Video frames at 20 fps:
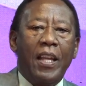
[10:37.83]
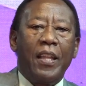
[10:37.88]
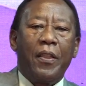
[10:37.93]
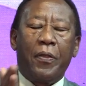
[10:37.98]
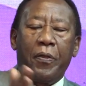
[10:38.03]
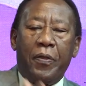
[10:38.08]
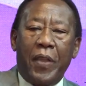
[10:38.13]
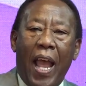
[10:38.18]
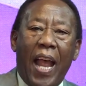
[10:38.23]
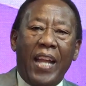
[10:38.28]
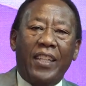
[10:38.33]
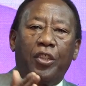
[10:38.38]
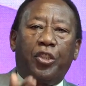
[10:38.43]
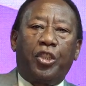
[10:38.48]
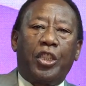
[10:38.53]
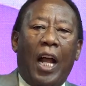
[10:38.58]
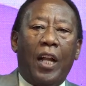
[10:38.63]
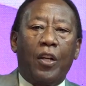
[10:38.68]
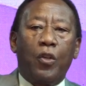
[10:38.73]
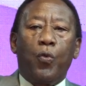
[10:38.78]
Then
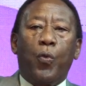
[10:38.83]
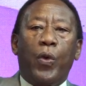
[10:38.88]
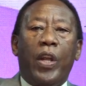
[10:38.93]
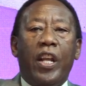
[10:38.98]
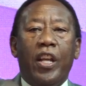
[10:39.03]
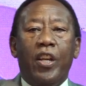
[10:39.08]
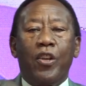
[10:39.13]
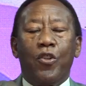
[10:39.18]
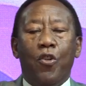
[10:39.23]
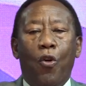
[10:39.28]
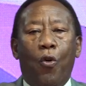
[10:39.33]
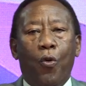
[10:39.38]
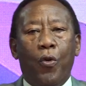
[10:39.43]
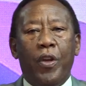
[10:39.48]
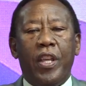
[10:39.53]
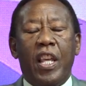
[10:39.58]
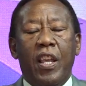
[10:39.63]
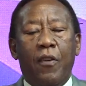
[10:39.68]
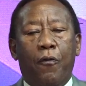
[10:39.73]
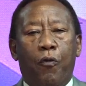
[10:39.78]
shall we know
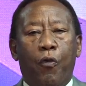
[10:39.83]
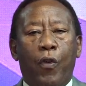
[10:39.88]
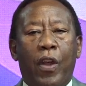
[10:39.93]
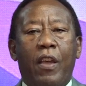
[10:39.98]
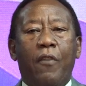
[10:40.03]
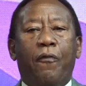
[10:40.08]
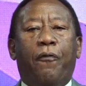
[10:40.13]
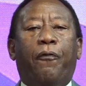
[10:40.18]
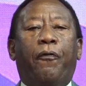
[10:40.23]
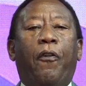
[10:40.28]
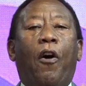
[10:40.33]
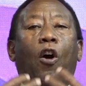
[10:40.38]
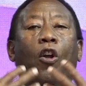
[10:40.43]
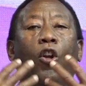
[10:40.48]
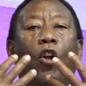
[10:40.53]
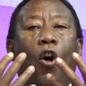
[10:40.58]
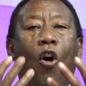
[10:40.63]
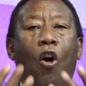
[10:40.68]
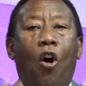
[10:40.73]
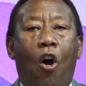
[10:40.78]
if we
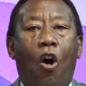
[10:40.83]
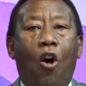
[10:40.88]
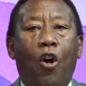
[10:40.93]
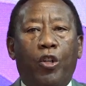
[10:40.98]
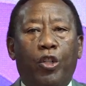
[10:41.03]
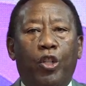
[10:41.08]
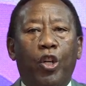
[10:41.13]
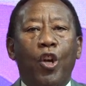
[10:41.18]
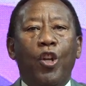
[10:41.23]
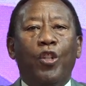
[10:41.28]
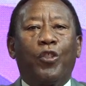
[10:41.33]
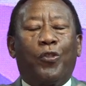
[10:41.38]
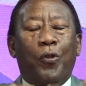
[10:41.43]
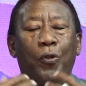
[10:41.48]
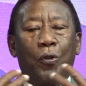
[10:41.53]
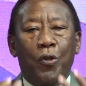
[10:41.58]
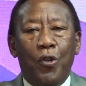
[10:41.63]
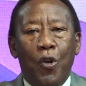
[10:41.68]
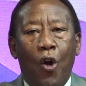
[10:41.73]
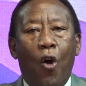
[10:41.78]
follow on
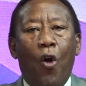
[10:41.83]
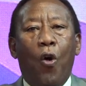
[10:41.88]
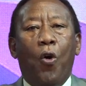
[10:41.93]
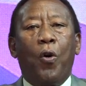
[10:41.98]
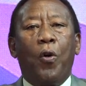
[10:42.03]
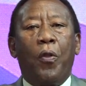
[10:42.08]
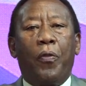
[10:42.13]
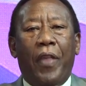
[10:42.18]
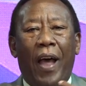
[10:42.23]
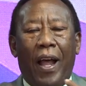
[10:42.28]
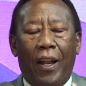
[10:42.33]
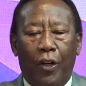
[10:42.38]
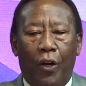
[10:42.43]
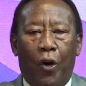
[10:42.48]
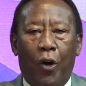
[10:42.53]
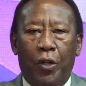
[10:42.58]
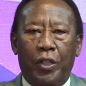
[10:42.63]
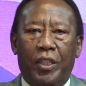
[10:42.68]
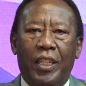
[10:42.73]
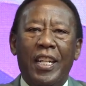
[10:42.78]
to know the
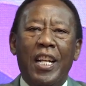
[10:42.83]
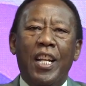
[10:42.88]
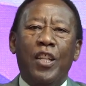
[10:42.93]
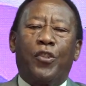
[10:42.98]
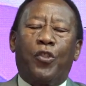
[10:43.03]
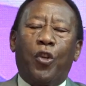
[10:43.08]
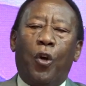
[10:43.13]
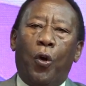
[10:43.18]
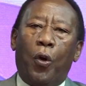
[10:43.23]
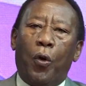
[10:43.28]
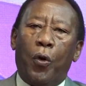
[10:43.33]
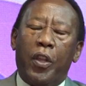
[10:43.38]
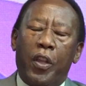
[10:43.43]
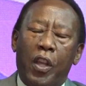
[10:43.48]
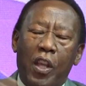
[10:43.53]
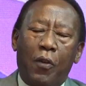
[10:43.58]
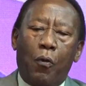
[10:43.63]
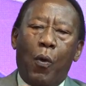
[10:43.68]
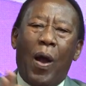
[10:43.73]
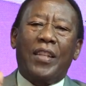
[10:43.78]
Lord. So
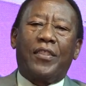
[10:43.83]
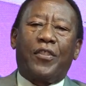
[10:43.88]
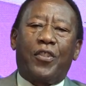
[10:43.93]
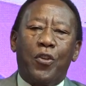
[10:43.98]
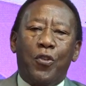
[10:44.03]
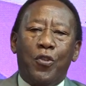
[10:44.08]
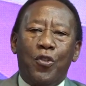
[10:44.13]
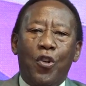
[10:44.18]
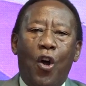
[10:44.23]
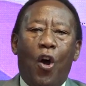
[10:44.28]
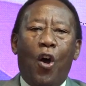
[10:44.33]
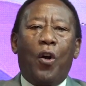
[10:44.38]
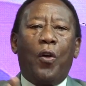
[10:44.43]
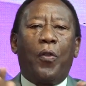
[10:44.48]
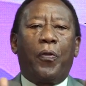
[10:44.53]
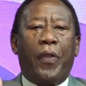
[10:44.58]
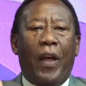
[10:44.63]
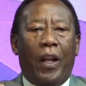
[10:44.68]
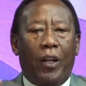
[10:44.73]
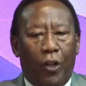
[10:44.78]
once you
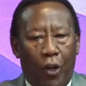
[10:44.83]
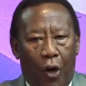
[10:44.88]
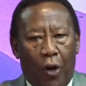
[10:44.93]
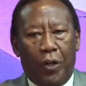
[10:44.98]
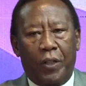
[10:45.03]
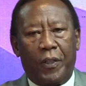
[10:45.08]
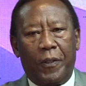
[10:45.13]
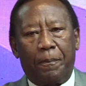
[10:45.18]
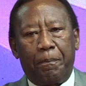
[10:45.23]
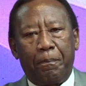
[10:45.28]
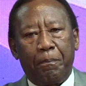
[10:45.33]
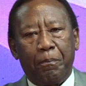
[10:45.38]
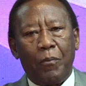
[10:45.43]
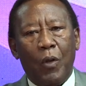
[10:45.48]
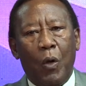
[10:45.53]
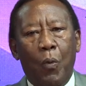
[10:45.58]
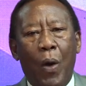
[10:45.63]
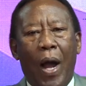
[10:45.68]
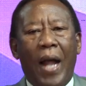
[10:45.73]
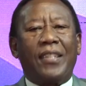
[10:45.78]
know the Lord,
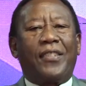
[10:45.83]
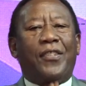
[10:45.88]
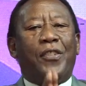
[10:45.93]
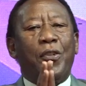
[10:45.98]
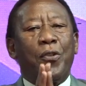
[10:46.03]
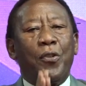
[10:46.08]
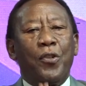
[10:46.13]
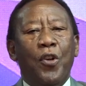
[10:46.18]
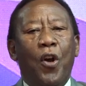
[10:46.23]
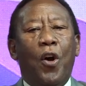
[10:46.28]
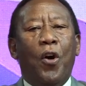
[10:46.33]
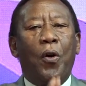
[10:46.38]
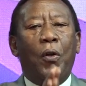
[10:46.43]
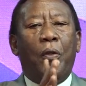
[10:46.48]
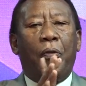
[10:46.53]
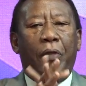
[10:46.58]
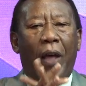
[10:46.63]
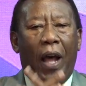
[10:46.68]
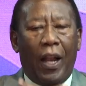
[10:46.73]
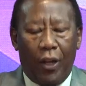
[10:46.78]
once you know
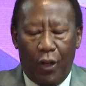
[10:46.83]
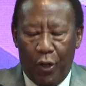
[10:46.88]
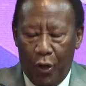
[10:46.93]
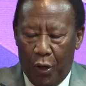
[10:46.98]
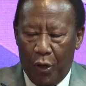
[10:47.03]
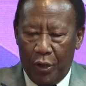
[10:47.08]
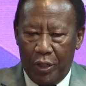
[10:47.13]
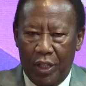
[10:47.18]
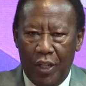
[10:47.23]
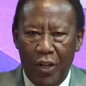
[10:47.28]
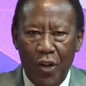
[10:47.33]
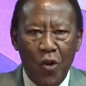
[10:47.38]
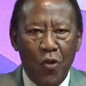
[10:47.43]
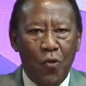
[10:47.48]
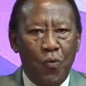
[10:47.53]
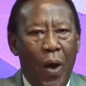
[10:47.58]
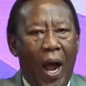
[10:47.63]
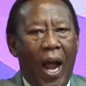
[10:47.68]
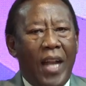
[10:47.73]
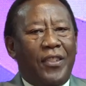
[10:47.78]
the Lord,
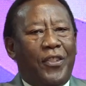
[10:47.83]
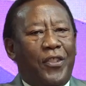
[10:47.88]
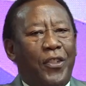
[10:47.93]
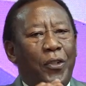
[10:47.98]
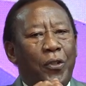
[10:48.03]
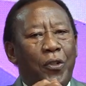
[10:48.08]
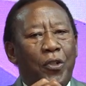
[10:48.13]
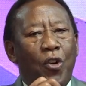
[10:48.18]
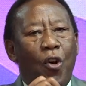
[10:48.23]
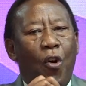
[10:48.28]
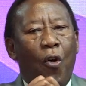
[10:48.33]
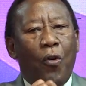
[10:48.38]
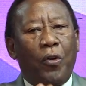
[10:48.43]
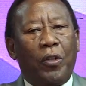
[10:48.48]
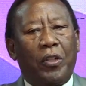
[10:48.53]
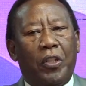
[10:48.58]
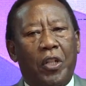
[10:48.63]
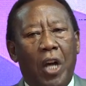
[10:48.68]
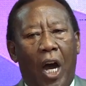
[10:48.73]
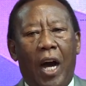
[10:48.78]
once you
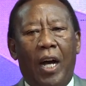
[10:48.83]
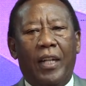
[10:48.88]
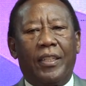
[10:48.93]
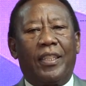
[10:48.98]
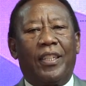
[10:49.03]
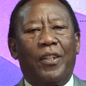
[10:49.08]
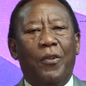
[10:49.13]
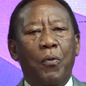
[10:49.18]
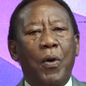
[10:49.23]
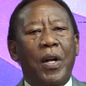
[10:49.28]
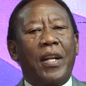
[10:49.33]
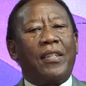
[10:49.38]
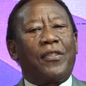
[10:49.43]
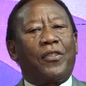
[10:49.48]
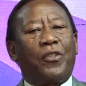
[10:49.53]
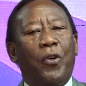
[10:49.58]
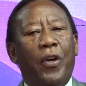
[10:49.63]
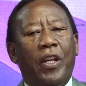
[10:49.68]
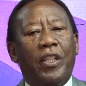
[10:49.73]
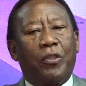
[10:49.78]
know God, what is
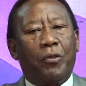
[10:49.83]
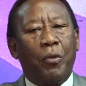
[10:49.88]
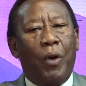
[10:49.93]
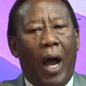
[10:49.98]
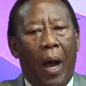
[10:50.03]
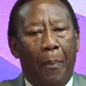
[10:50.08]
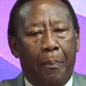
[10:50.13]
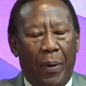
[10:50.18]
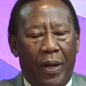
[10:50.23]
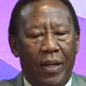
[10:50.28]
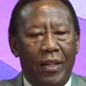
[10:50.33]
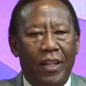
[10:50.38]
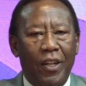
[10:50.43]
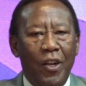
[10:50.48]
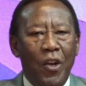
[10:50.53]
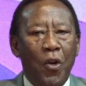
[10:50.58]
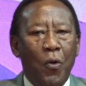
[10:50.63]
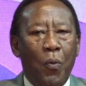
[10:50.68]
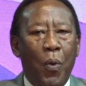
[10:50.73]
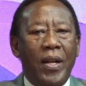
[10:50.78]
going to happen?
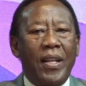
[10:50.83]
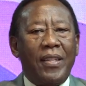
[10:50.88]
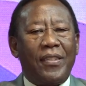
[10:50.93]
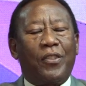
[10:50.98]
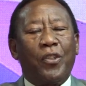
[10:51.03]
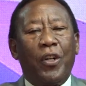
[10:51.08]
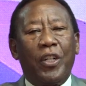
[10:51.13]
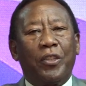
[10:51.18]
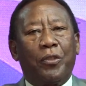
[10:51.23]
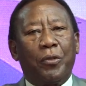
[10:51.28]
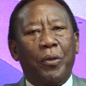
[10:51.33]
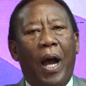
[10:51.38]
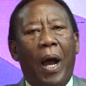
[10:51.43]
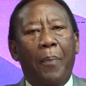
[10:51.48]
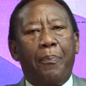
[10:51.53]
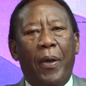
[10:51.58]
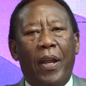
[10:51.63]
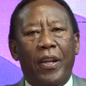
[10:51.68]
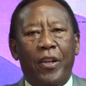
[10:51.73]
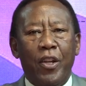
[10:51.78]
What is going to
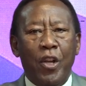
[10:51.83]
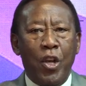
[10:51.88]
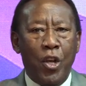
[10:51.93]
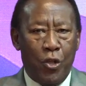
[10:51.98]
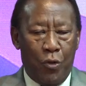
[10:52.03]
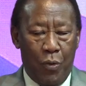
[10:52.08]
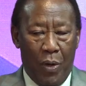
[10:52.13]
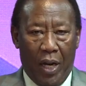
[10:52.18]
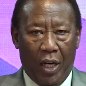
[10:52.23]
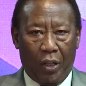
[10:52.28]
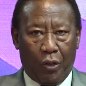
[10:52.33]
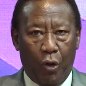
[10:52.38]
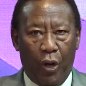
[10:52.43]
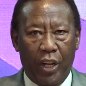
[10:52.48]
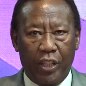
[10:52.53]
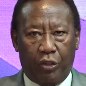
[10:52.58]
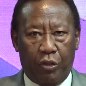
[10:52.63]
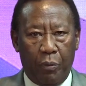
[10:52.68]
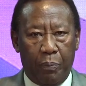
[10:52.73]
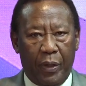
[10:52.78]
happen? You are
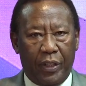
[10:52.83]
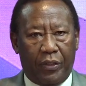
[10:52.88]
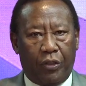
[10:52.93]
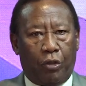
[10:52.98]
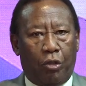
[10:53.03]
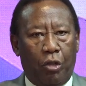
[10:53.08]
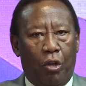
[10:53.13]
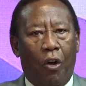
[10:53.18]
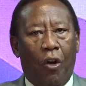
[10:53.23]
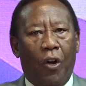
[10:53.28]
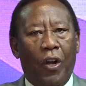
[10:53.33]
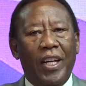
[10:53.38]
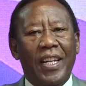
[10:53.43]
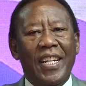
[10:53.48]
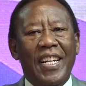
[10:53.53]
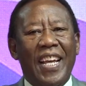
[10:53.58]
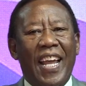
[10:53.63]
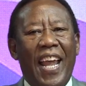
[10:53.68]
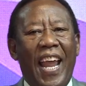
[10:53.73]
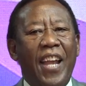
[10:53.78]
going to be strong
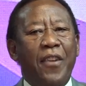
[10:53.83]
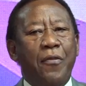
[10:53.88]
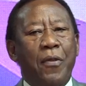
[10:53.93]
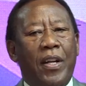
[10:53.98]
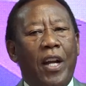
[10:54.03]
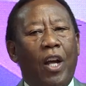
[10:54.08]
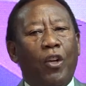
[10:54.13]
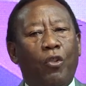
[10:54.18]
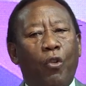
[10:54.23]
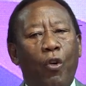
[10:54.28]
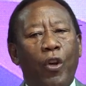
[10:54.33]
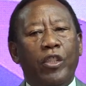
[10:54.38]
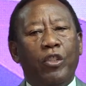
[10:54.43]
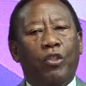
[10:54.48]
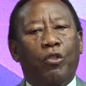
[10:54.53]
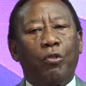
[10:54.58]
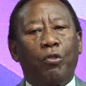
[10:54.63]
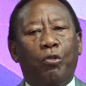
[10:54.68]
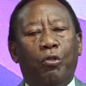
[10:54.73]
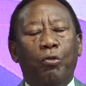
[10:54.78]
and you are going
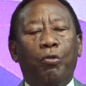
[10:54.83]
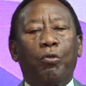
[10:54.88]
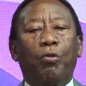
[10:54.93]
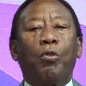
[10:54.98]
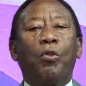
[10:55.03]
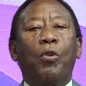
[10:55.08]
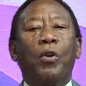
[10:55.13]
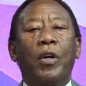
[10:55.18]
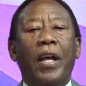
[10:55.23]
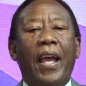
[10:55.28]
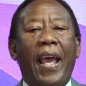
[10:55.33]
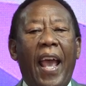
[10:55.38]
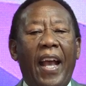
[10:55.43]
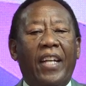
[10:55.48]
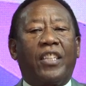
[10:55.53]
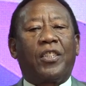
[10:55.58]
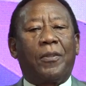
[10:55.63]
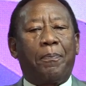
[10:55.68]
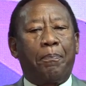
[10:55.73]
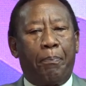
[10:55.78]
to do
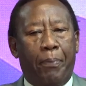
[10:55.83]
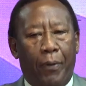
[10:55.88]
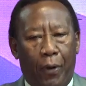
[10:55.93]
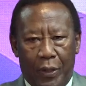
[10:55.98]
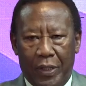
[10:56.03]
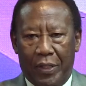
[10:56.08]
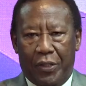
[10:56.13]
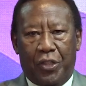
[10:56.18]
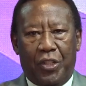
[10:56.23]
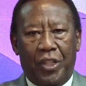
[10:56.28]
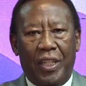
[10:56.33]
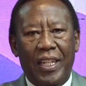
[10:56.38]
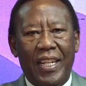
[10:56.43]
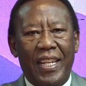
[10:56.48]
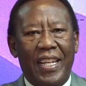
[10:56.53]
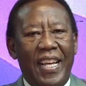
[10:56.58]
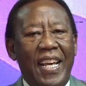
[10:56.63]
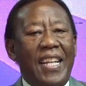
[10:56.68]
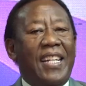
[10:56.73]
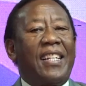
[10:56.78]
exploits.
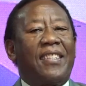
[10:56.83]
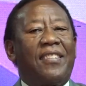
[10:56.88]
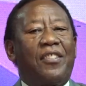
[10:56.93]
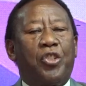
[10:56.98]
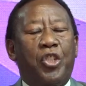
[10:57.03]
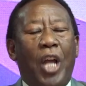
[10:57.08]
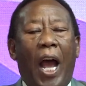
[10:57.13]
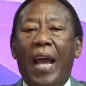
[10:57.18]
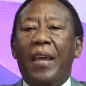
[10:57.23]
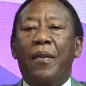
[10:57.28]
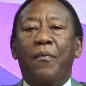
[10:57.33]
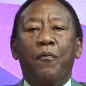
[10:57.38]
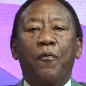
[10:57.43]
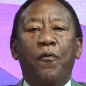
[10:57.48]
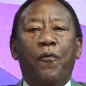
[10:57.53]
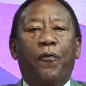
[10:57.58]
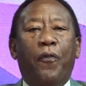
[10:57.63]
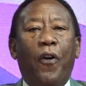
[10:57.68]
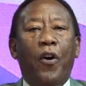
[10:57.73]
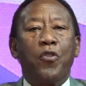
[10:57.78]
It is time
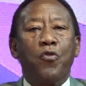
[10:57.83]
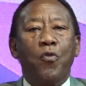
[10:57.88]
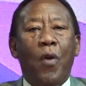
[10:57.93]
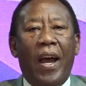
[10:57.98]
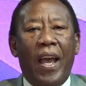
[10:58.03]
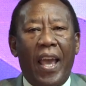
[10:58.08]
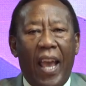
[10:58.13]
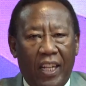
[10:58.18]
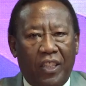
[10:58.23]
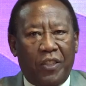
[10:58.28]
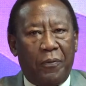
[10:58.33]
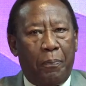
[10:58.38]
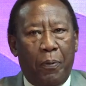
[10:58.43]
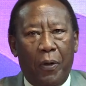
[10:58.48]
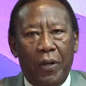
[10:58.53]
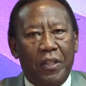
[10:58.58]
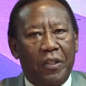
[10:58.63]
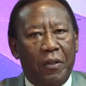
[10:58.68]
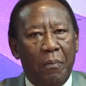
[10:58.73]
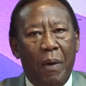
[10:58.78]
for your
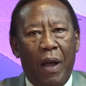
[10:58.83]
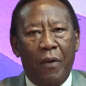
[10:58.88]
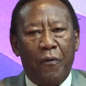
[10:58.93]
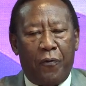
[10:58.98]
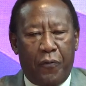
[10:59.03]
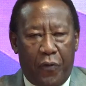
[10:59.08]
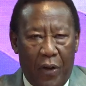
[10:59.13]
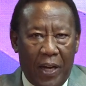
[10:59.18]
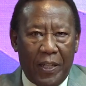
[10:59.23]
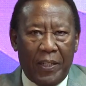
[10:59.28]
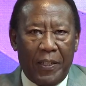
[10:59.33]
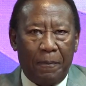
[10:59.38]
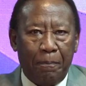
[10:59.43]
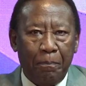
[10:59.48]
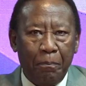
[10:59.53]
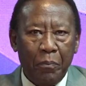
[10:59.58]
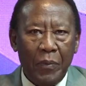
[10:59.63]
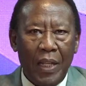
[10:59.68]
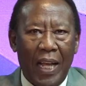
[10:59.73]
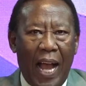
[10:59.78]
exploits, my friend.
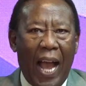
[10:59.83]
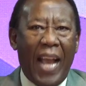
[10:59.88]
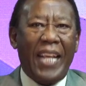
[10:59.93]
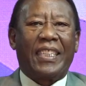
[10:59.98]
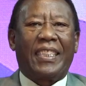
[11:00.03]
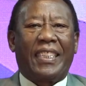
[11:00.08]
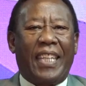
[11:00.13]
I